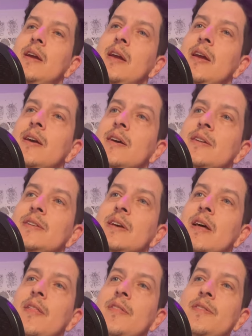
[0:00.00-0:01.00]
And
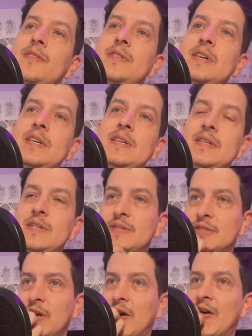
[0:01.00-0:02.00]

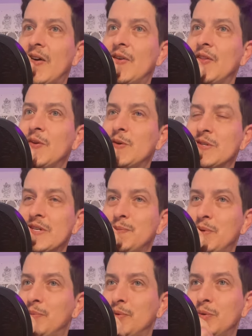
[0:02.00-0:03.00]
these are usually the
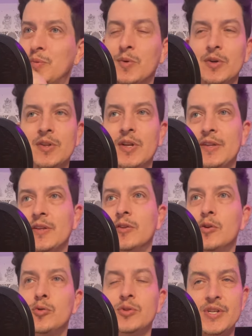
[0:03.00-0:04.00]
people who work like the
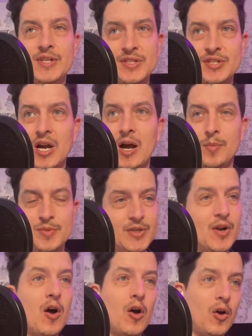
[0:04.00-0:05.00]
lowliest jobs in
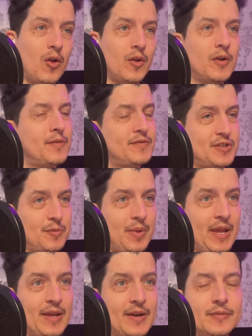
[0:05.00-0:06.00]
all of
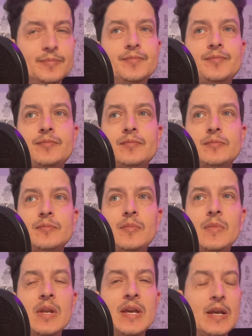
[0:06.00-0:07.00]
Japan.
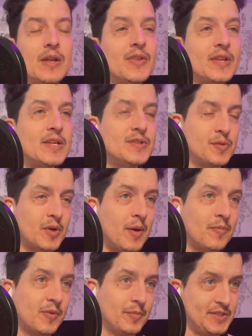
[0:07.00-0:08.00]
And the kids who come
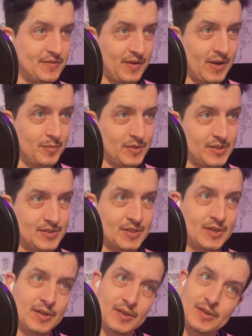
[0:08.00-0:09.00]
from these families,
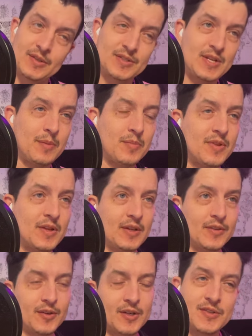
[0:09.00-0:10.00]
same thing,
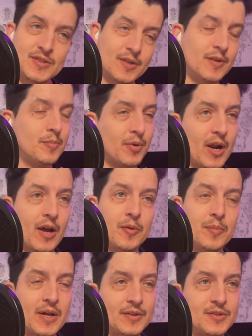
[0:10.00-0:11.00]
they're considered
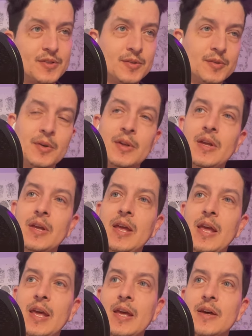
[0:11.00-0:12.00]
Burakuman too,
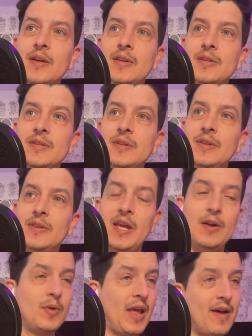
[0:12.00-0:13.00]
and they
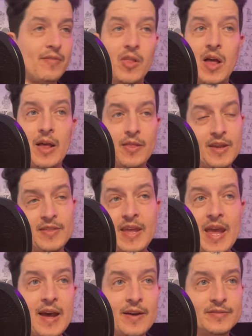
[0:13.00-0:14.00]
don't have a lot. Like, they
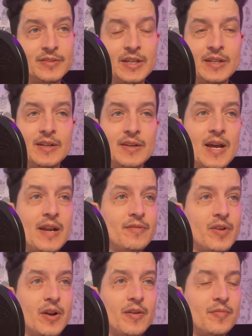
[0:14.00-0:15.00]
have like not
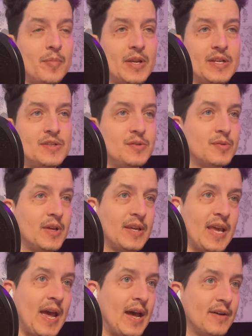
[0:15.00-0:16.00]
even enough money to like
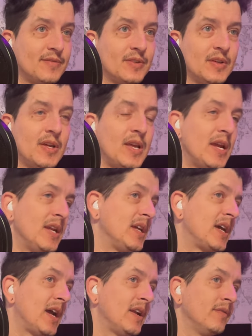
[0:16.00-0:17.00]
have any
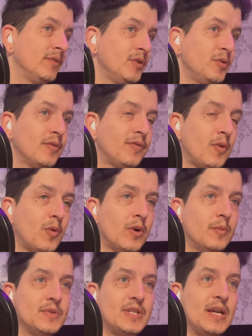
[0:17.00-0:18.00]
kind of
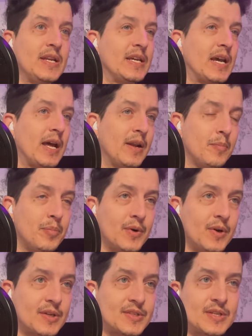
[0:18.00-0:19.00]
uniforms, any kind of
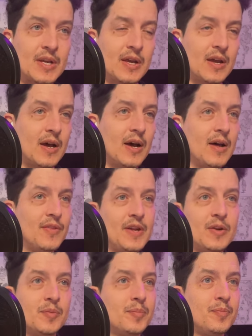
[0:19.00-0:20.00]
books. They
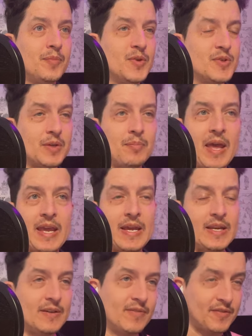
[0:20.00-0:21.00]
don't usually pay
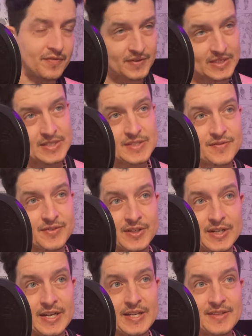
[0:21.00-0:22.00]
any of the fees for
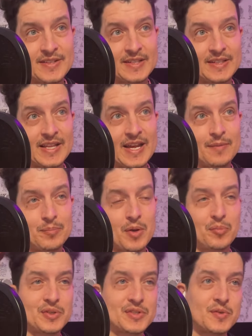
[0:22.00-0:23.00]
anything that
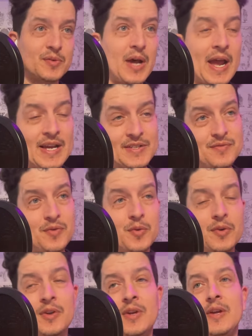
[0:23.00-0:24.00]
public school asks
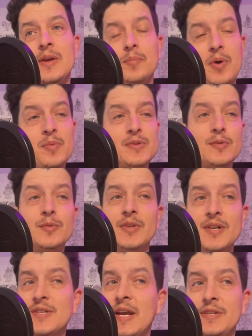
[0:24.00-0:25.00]
for, and public school
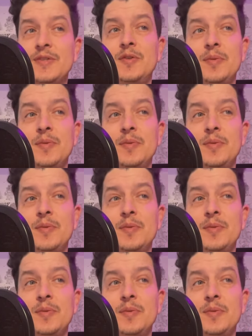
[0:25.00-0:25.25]
does ask you